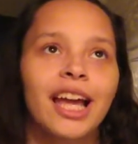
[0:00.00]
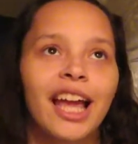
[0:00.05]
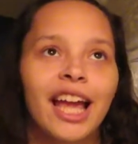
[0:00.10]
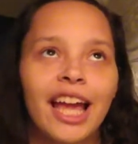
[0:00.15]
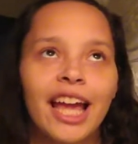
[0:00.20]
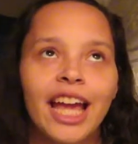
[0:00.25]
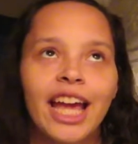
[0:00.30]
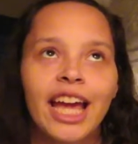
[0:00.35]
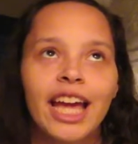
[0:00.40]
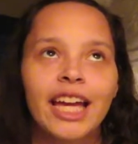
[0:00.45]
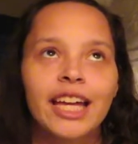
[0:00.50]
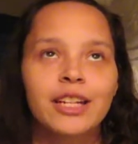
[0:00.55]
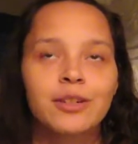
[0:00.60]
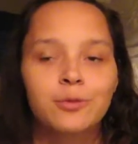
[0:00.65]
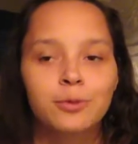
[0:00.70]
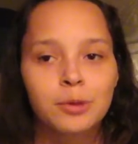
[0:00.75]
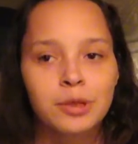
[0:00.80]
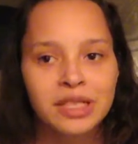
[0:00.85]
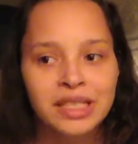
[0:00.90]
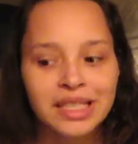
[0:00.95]

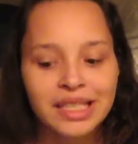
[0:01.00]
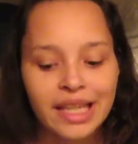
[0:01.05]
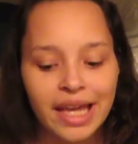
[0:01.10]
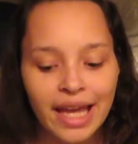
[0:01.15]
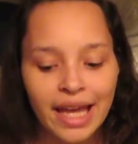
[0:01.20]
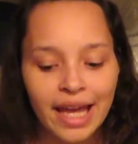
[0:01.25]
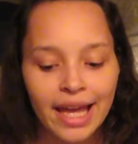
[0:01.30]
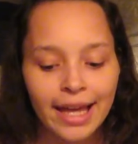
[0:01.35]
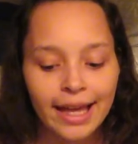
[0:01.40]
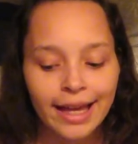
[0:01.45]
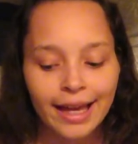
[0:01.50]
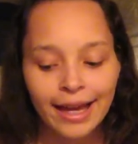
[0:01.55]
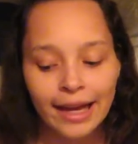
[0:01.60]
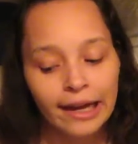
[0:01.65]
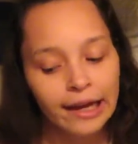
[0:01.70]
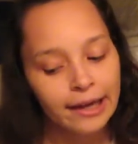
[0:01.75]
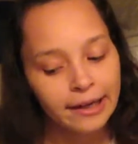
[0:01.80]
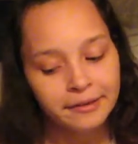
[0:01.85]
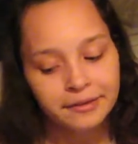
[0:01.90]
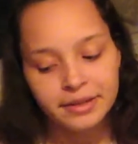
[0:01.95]
And one day
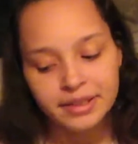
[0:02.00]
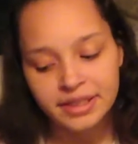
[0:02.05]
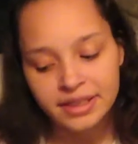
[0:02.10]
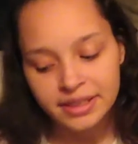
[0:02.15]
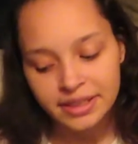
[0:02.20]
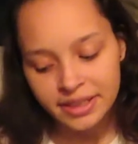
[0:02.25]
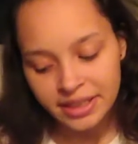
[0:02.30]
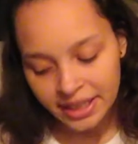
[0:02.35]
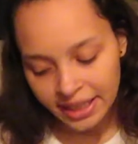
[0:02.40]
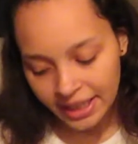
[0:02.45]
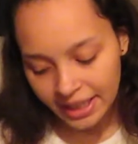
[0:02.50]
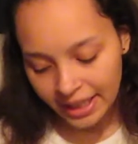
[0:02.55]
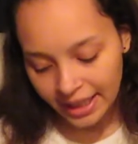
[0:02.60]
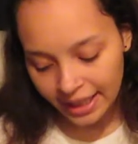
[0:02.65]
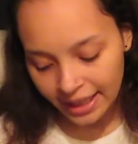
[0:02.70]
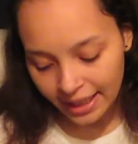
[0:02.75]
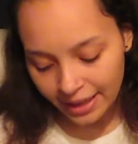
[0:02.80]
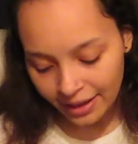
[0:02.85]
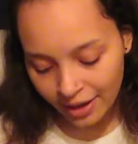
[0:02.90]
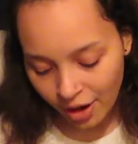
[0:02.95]
I was
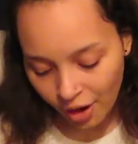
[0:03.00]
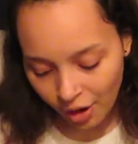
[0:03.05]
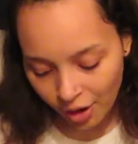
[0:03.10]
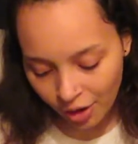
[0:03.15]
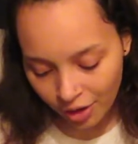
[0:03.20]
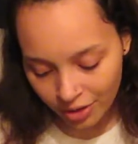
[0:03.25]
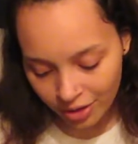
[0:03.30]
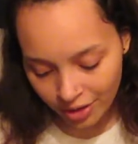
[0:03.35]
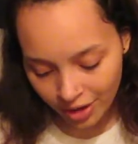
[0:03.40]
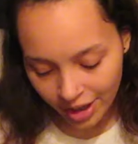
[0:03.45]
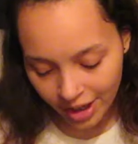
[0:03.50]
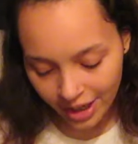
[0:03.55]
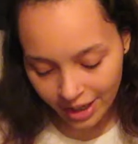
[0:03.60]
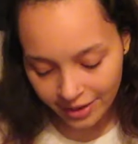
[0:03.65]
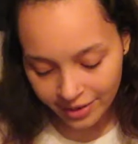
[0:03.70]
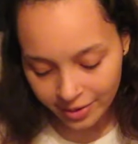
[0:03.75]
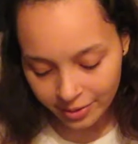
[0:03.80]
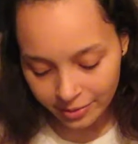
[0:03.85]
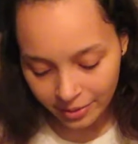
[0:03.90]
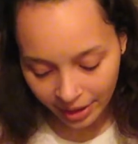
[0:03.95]
looking
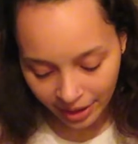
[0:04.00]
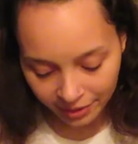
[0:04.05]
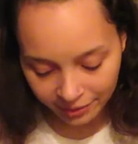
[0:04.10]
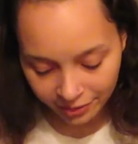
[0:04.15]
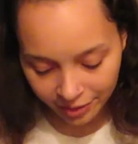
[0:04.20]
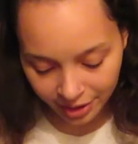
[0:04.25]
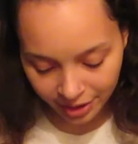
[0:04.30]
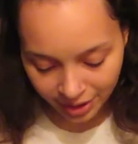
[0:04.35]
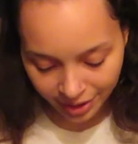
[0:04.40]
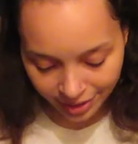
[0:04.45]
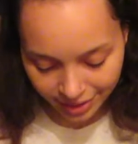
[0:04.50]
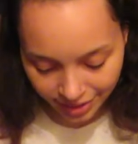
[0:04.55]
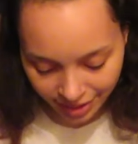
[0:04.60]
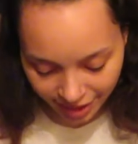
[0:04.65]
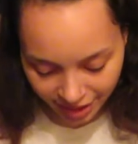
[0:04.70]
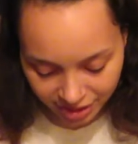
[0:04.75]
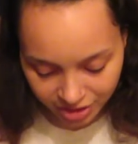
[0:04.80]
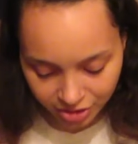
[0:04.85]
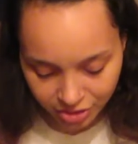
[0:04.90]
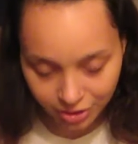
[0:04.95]
online or whatever, and
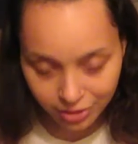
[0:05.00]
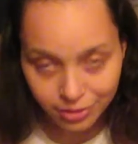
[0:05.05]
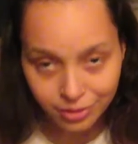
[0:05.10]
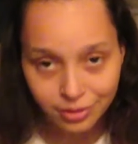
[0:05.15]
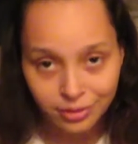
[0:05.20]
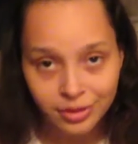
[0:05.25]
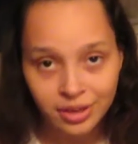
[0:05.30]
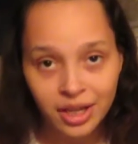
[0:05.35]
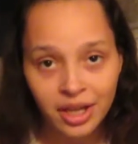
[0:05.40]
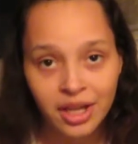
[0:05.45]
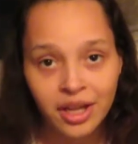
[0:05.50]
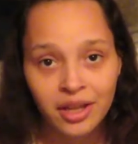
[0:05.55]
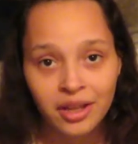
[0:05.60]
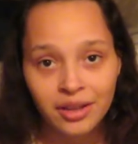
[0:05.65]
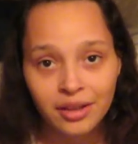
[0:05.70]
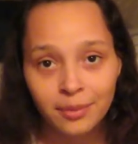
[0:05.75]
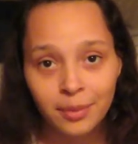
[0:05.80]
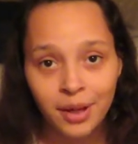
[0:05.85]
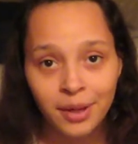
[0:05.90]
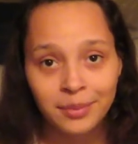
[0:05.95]
then I showed
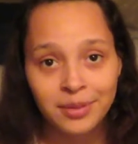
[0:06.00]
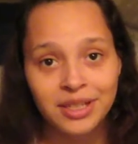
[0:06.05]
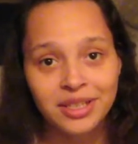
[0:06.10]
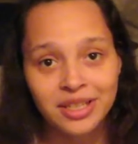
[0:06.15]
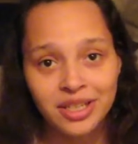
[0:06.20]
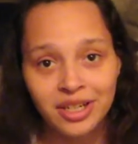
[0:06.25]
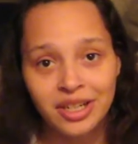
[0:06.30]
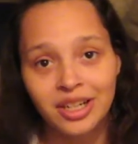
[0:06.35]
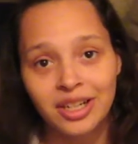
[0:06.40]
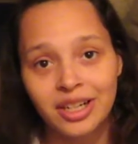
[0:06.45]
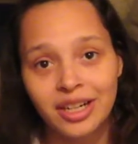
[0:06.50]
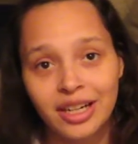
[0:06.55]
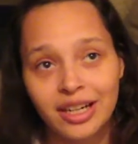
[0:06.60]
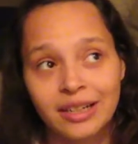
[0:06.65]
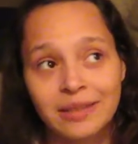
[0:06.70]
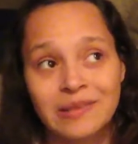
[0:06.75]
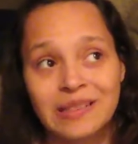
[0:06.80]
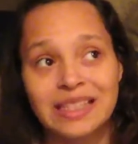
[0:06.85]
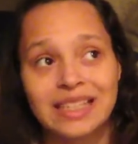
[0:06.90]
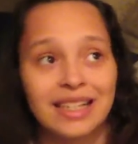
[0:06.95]
the puppy to her,
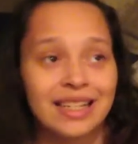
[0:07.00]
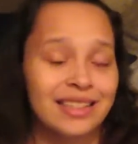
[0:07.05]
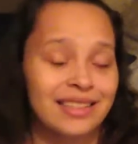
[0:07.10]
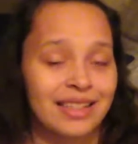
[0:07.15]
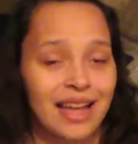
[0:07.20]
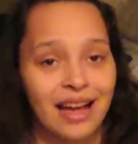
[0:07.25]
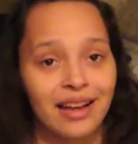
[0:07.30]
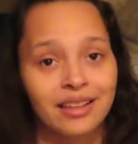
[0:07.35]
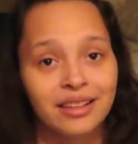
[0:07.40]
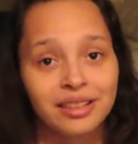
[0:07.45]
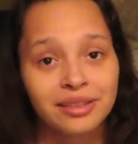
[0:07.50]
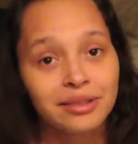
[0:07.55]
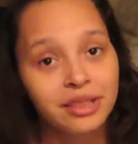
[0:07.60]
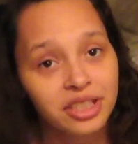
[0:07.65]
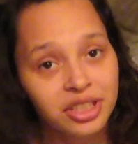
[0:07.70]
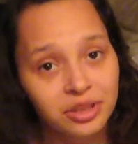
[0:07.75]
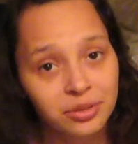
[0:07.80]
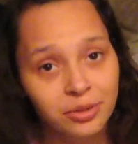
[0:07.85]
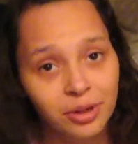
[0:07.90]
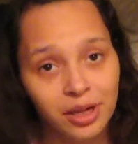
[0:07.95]
and it was exactly
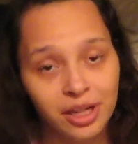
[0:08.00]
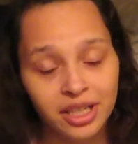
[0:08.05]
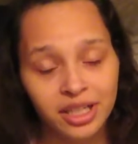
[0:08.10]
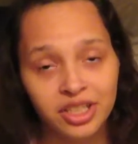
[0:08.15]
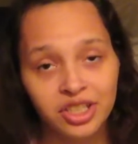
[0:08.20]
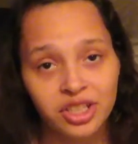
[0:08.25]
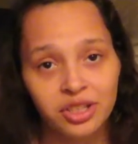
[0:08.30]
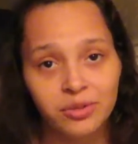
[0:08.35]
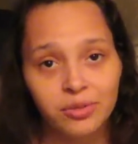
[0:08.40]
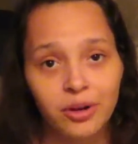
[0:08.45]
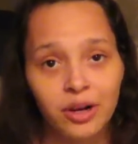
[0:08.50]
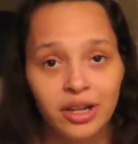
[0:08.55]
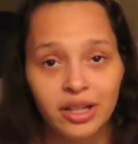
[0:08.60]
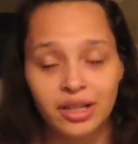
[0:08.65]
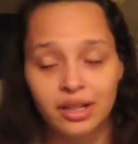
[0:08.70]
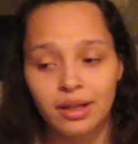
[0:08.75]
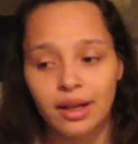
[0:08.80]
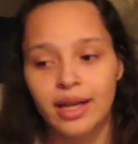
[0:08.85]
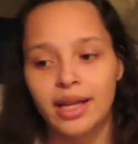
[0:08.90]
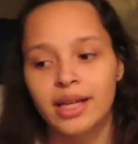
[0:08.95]
what she wanted. She
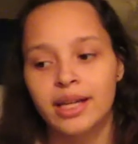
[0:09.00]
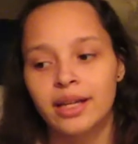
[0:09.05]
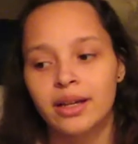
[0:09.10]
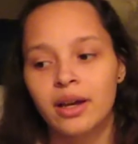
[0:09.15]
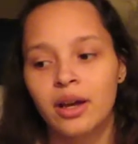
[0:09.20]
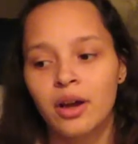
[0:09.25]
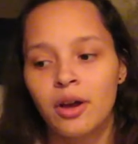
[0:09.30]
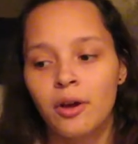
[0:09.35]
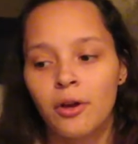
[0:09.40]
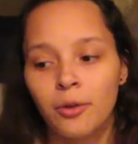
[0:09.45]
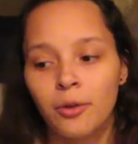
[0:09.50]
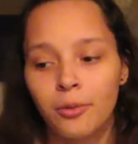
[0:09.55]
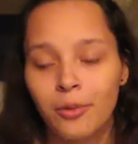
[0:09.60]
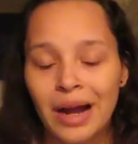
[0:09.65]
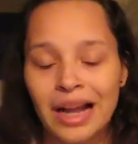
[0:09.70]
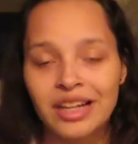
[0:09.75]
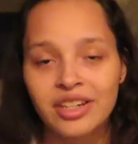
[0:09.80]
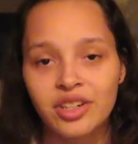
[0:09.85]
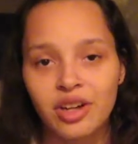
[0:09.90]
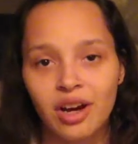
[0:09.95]
wanted a
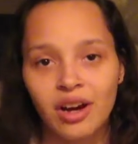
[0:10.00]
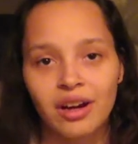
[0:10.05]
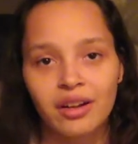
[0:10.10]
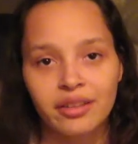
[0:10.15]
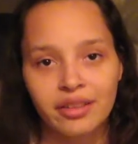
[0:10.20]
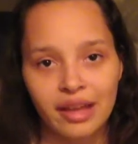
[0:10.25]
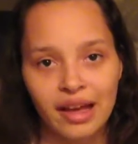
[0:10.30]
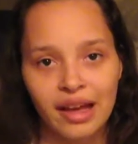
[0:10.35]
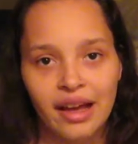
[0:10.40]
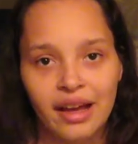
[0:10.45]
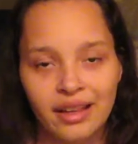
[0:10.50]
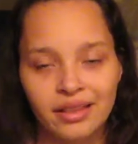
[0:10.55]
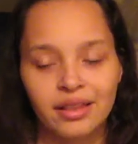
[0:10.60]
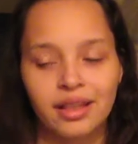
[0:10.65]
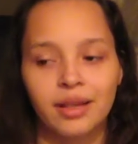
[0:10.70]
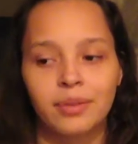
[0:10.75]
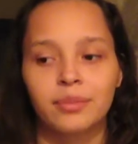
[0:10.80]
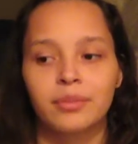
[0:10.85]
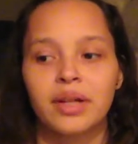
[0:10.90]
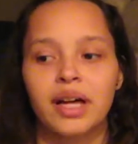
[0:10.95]
white dog that had
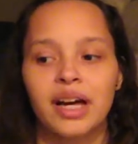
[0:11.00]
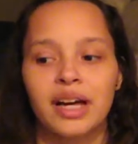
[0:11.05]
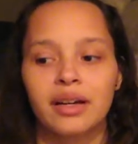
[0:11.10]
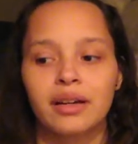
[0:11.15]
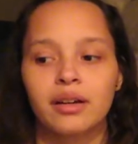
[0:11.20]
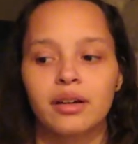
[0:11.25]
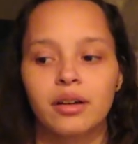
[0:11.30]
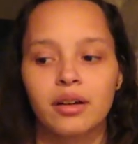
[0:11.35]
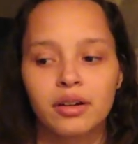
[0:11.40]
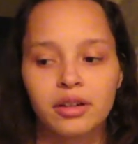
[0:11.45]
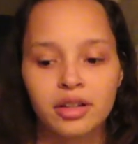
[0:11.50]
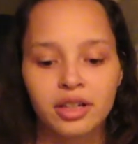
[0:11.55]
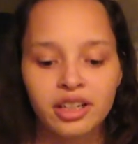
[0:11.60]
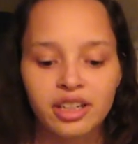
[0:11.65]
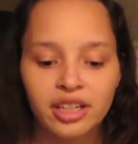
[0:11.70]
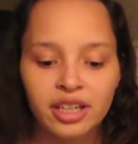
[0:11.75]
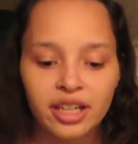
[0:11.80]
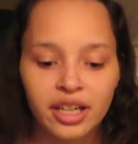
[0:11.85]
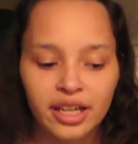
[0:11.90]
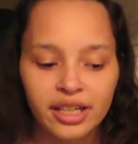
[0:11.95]
black on
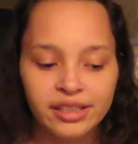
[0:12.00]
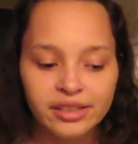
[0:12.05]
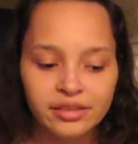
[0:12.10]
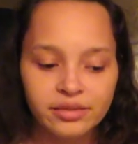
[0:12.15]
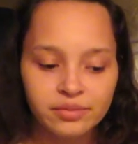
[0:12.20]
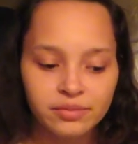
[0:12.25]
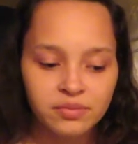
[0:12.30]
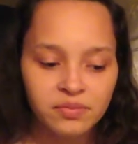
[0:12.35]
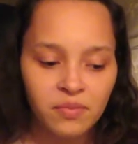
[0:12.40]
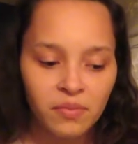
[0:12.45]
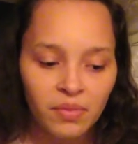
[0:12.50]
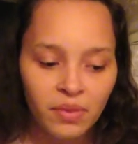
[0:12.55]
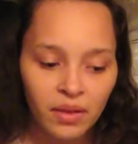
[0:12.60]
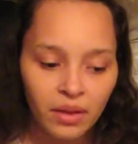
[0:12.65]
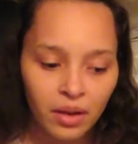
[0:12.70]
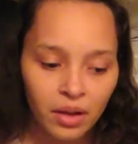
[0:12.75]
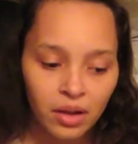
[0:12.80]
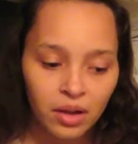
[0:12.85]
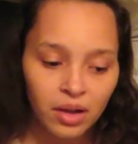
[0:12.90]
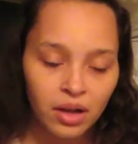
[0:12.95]
her, and
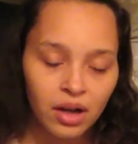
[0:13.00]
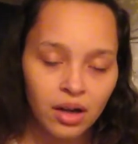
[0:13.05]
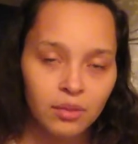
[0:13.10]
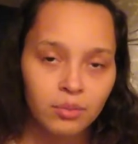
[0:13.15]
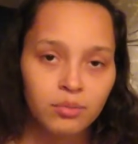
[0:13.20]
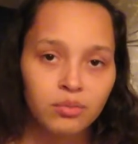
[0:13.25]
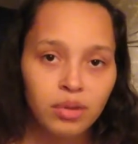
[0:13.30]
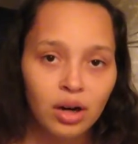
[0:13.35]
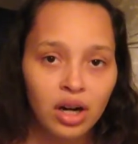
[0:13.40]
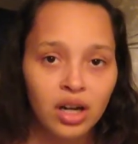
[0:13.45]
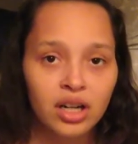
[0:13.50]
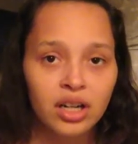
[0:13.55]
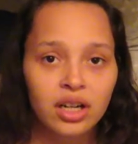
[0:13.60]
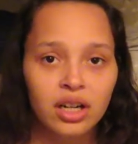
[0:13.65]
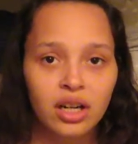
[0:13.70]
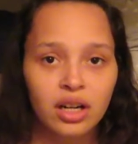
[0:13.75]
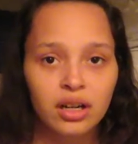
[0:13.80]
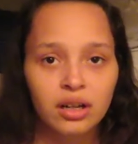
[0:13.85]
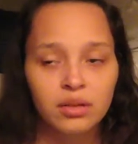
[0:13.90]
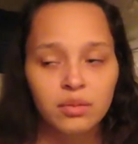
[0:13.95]

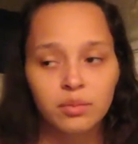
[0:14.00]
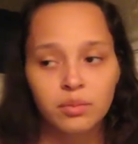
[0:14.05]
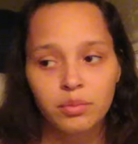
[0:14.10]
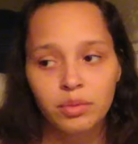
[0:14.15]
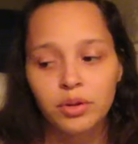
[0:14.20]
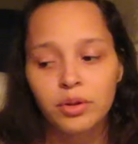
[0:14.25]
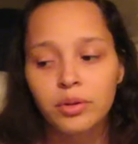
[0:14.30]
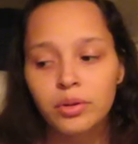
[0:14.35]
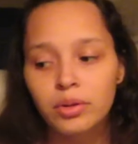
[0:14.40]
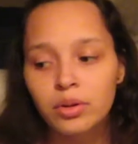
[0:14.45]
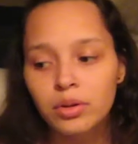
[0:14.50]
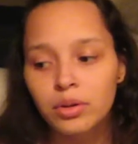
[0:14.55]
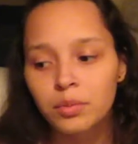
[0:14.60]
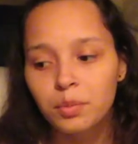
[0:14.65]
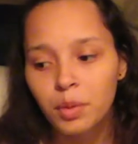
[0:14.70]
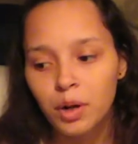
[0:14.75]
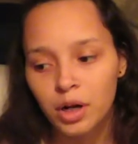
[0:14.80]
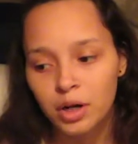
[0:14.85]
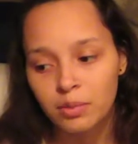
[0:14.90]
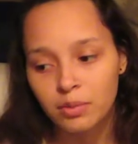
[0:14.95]
part poodle,
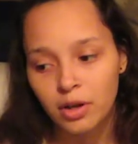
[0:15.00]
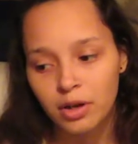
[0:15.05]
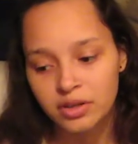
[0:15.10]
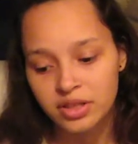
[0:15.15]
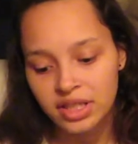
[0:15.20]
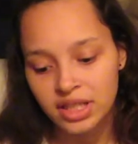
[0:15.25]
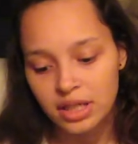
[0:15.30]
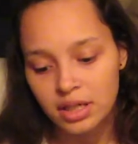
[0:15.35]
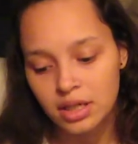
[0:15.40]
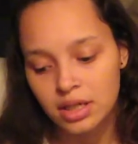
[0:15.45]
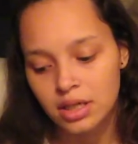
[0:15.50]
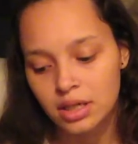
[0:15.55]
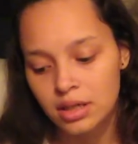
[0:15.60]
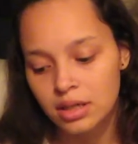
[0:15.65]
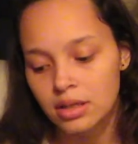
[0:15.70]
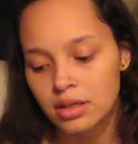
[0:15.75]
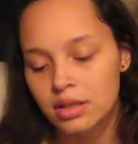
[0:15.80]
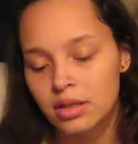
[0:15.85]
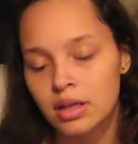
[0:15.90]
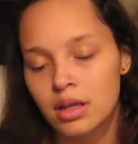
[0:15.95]
part
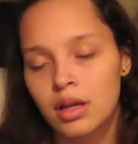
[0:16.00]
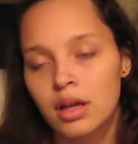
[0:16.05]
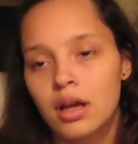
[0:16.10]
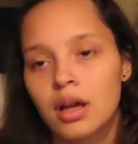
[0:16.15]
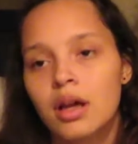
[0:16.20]
Maltese.